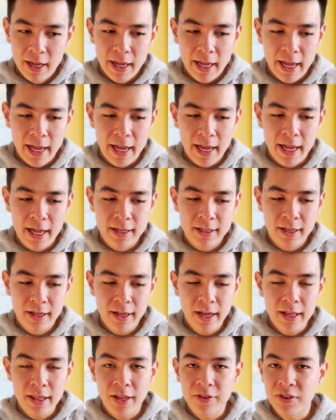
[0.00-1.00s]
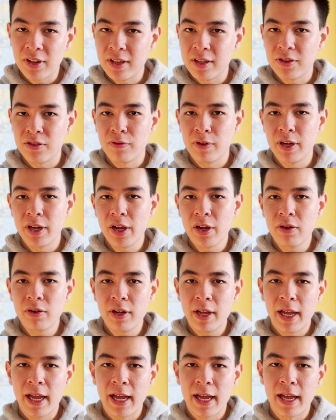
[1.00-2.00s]
And yeah, that's the end of this video,
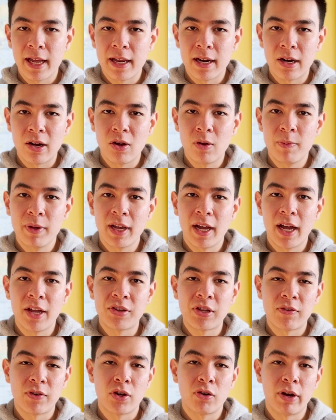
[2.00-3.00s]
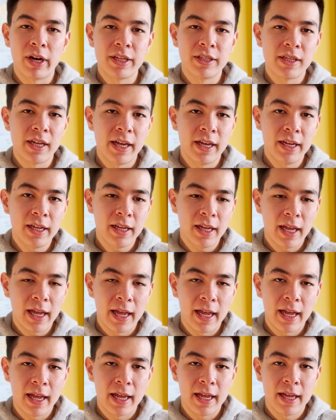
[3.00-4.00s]
and I hope you guys have a great day,
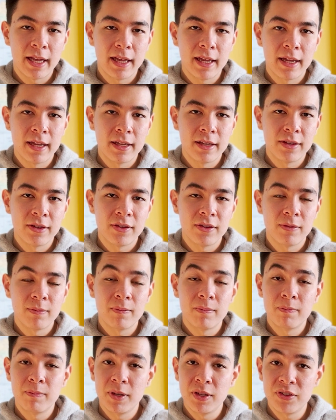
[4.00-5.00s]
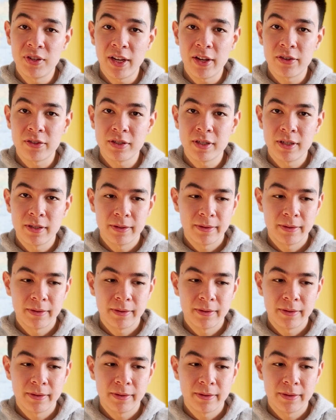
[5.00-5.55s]
and peace out.